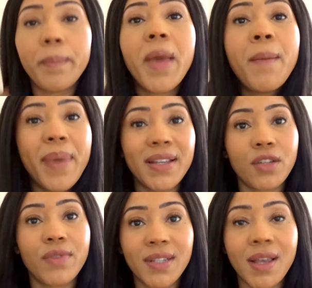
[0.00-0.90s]

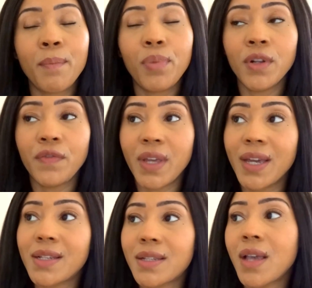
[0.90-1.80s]
better example of
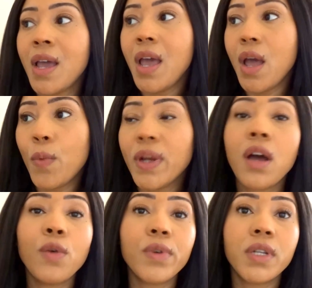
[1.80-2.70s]
this. When
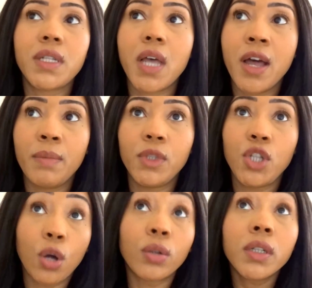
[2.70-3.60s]
I was
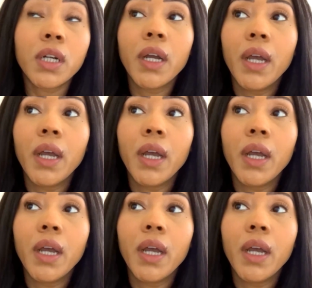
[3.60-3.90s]
young,